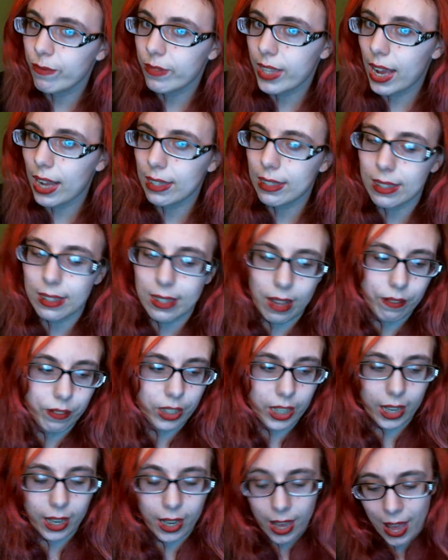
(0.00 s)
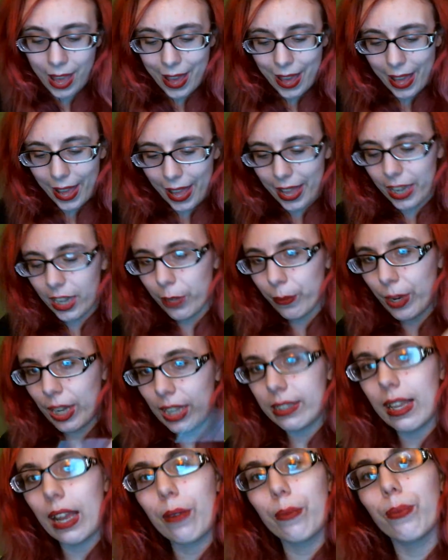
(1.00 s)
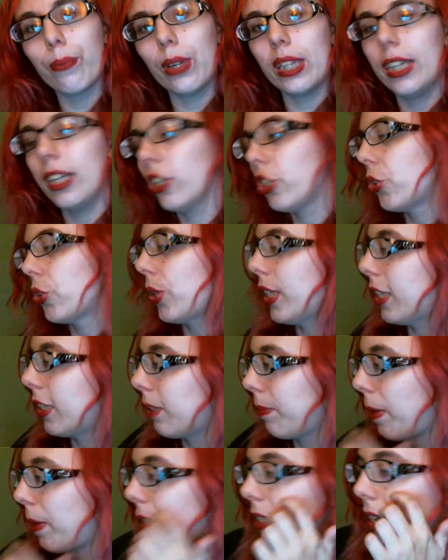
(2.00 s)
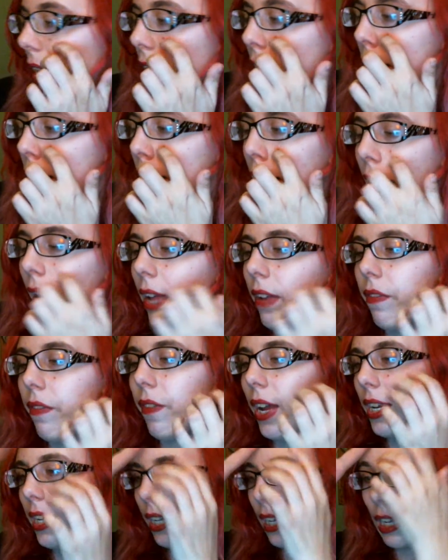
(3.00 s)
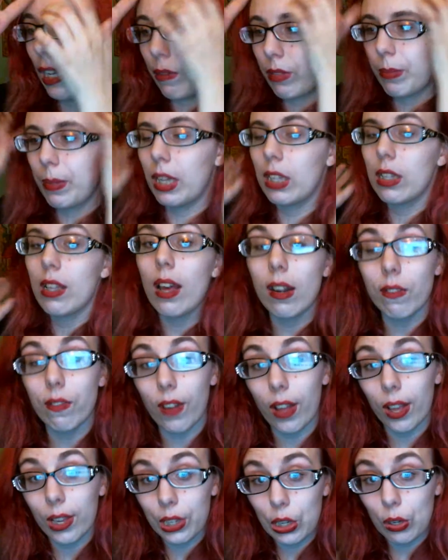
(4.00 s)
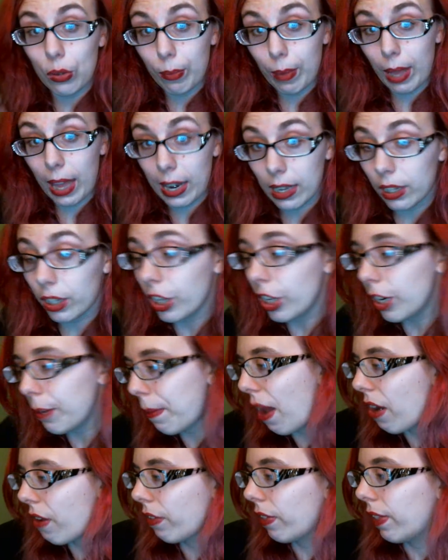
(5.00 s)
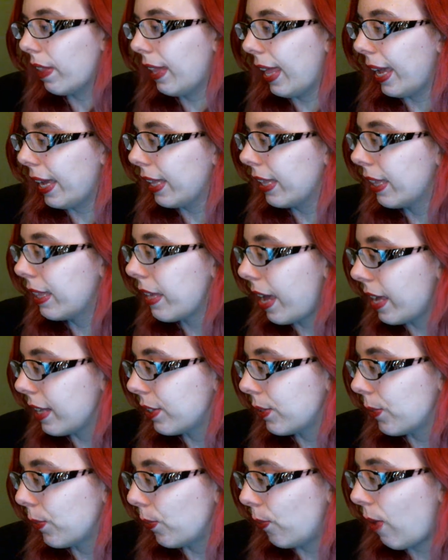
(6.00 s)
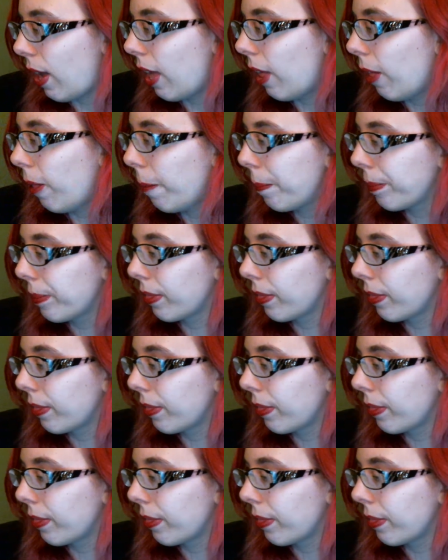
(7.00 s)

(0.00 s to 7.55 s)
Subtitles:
That's lovely. Anyways, I really enjoy this mascara. I find it gives me a lot of volume and a good amount of length as well.